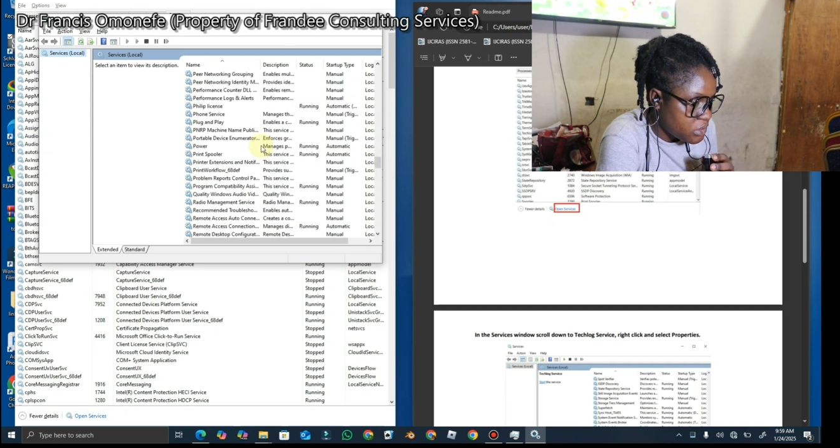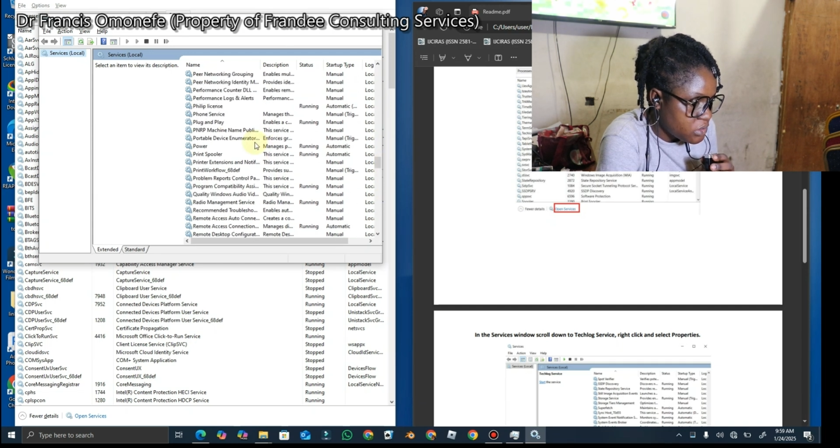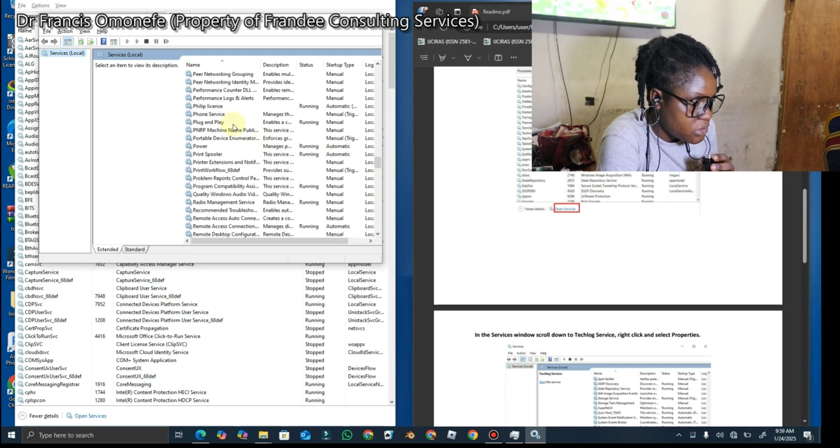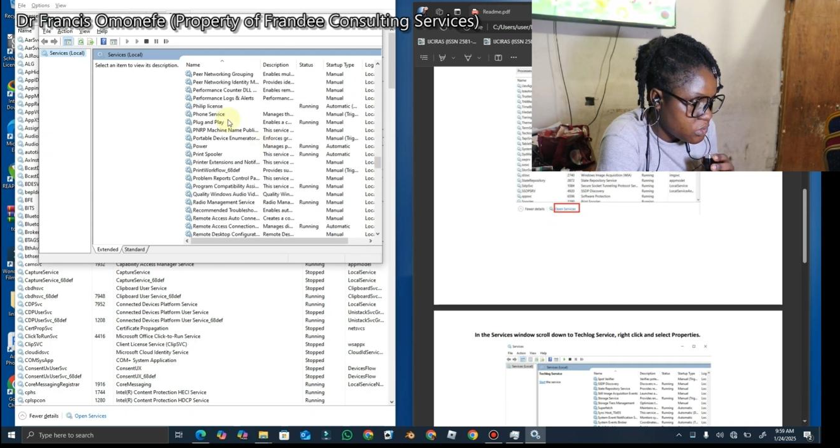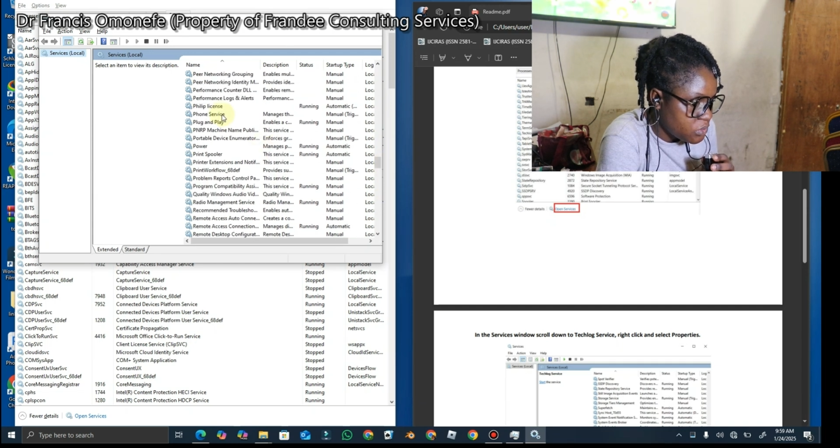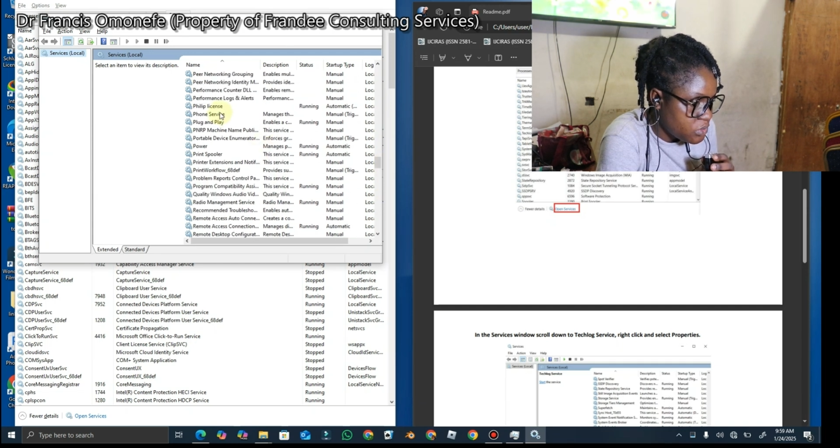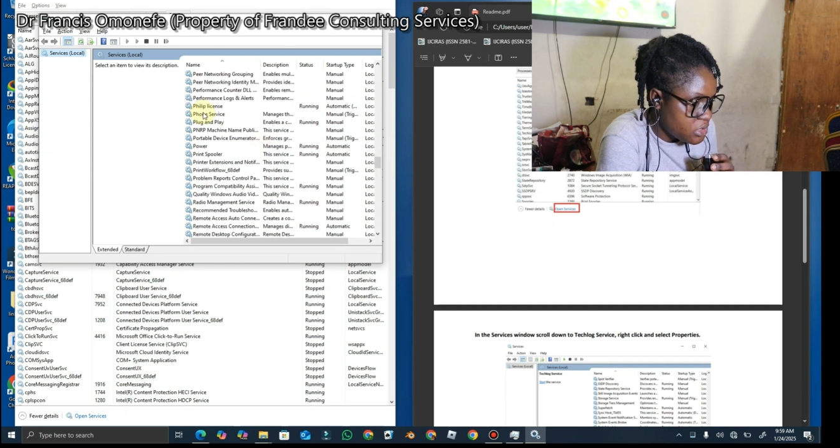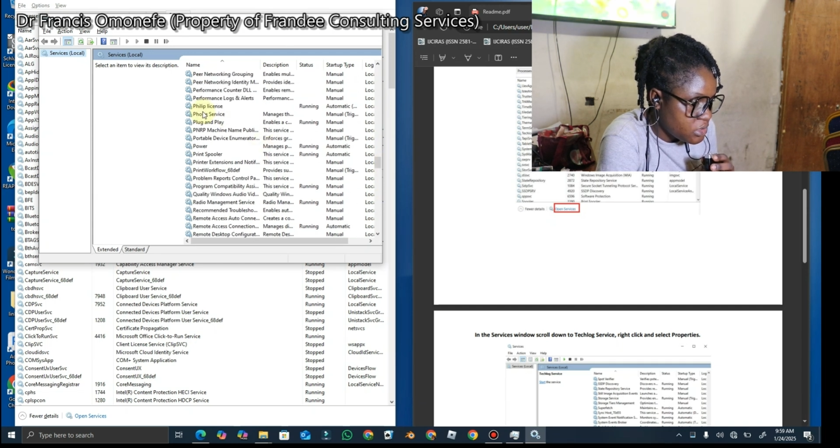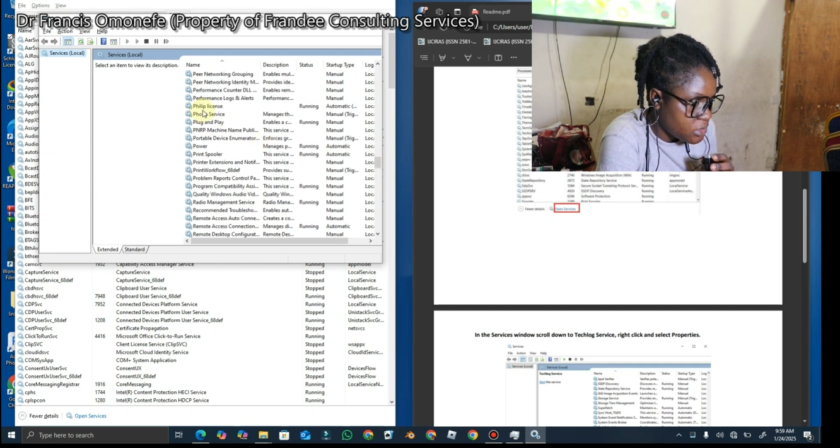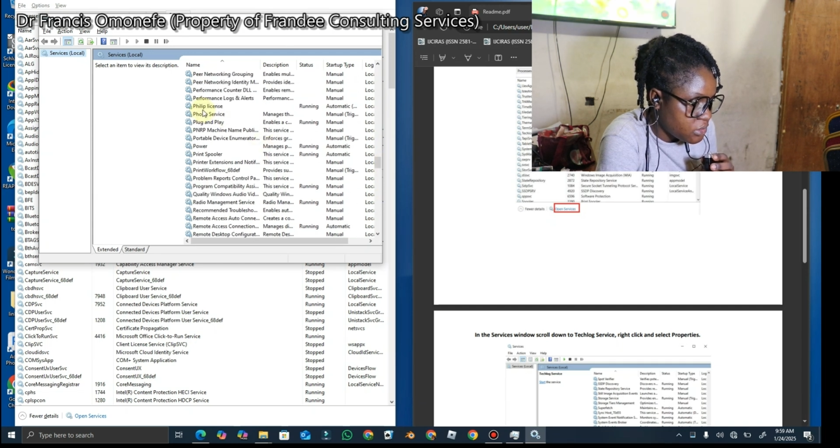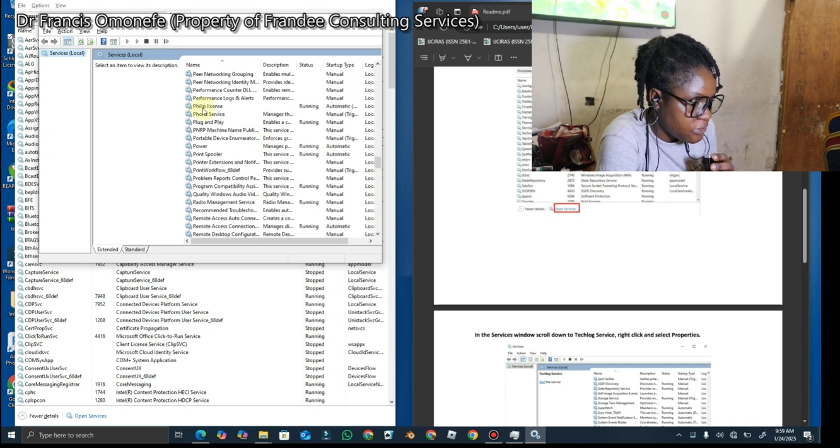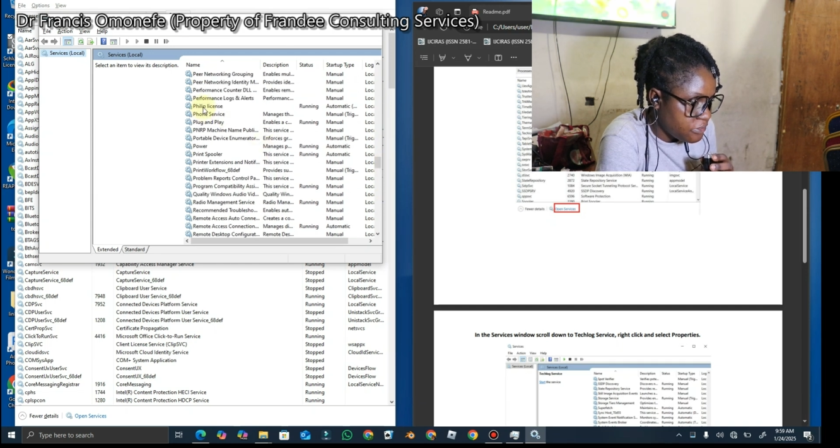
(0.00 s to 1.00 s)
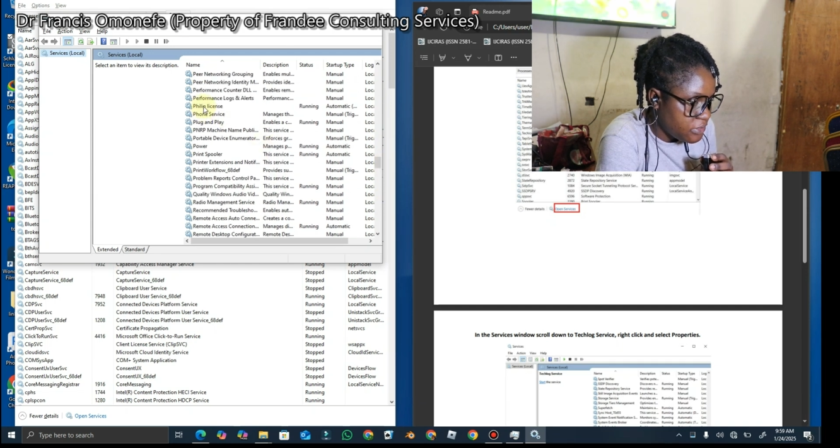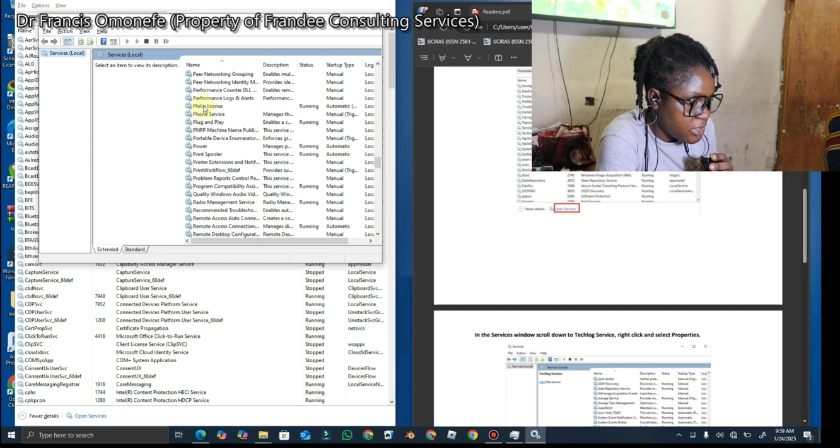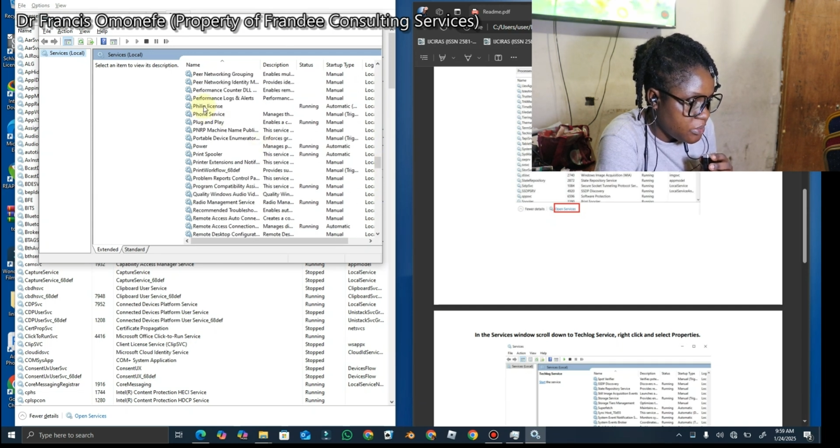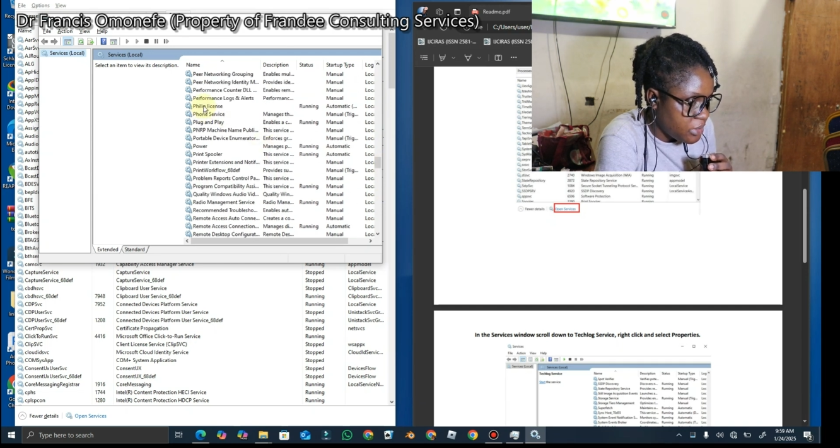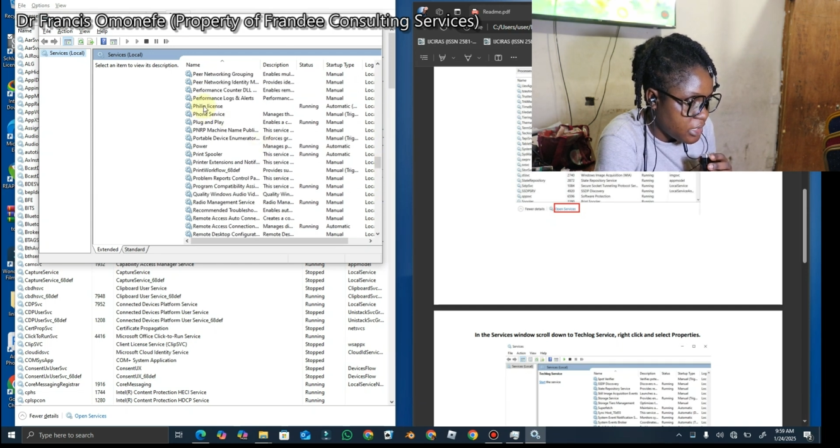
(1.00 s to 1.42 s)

So we see your Philip